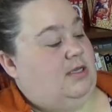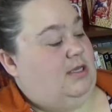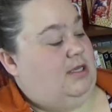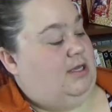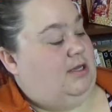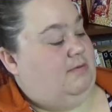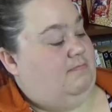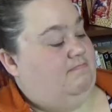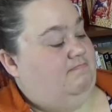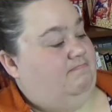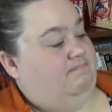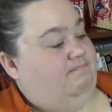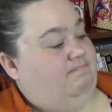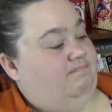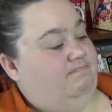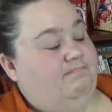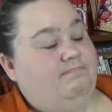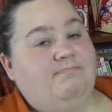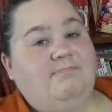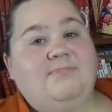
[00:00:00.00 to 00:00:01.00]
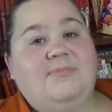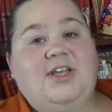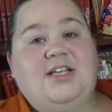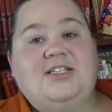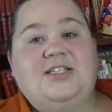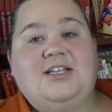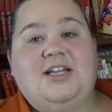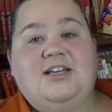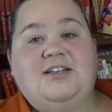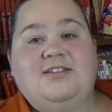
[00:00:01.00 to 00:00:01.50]
Yep,
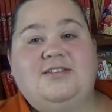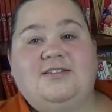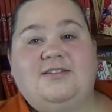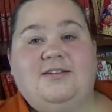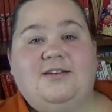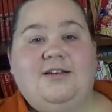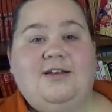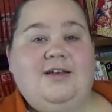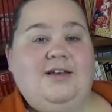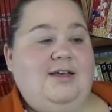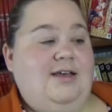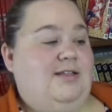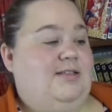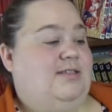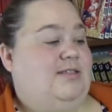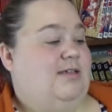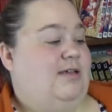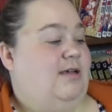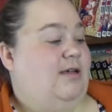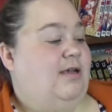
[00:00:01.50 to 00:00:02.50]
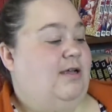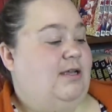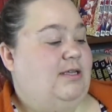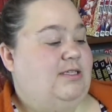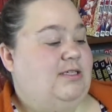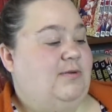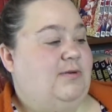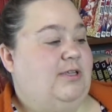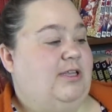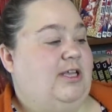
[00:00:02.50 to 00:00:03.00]
that's nice. It's
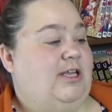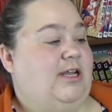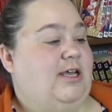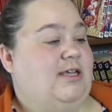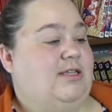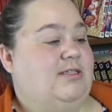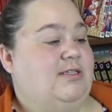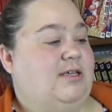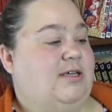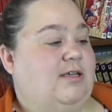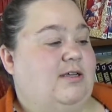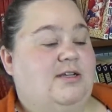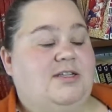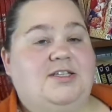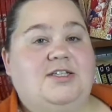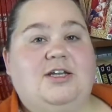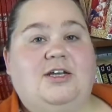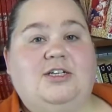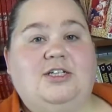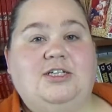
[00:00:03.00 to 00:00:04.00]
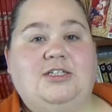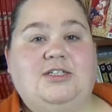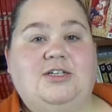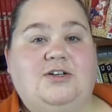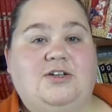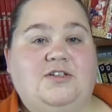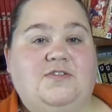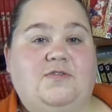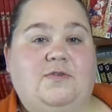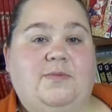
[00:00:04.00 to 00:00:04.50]
a really nice nostalgic
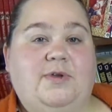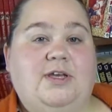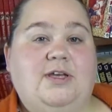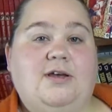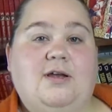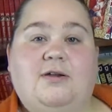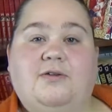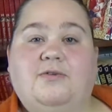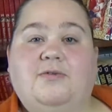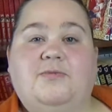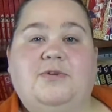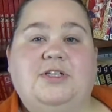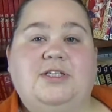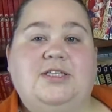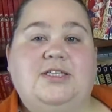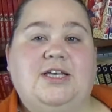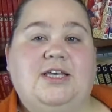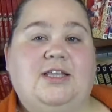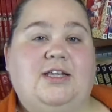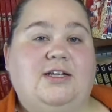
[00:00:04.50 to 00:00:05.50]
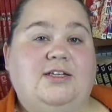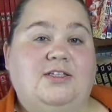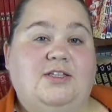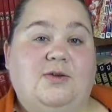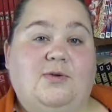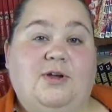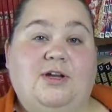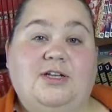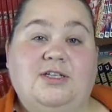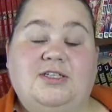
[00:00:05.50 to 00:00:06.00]
series for me. I wouldn't say that it's the
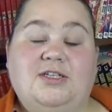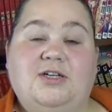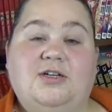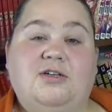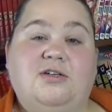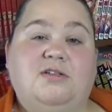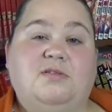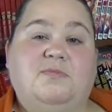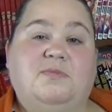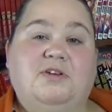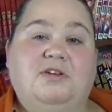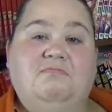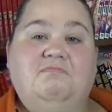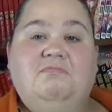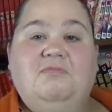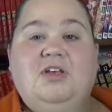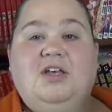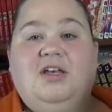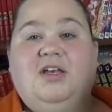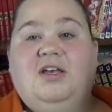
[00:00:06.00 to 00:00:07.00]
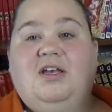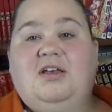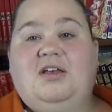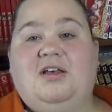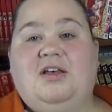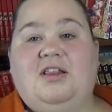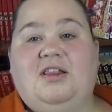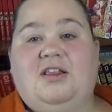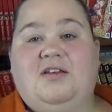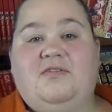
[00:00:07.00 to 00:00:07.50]
greatest series, but
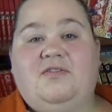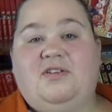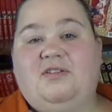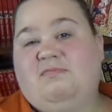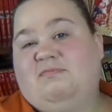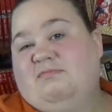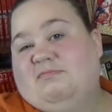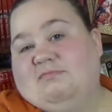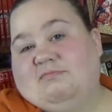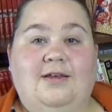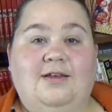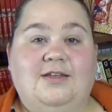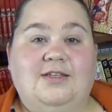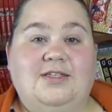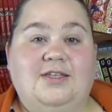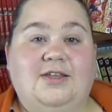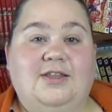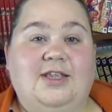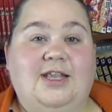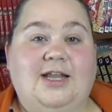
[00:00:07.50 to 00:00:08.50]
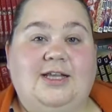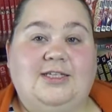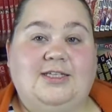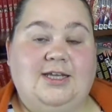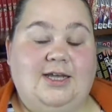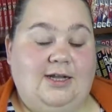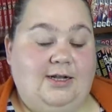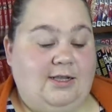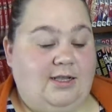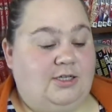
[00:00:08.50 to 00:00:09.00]
I love it.
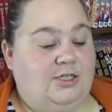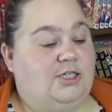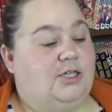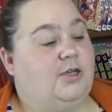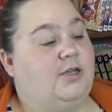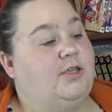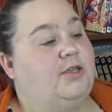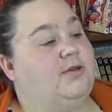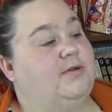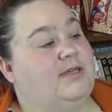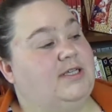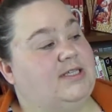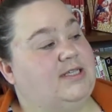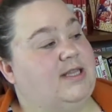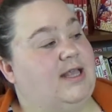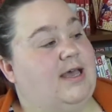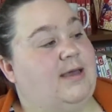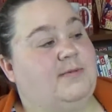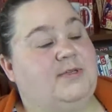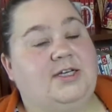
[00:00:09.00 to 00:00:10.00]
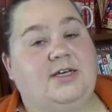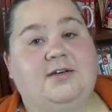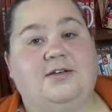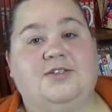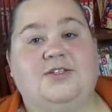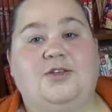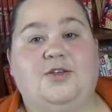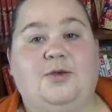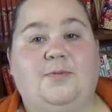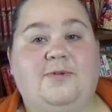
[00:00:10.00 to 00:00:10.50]
I'll show you is Slam Dunk,
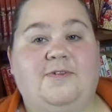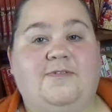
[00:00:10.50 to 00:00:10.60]
so you'll be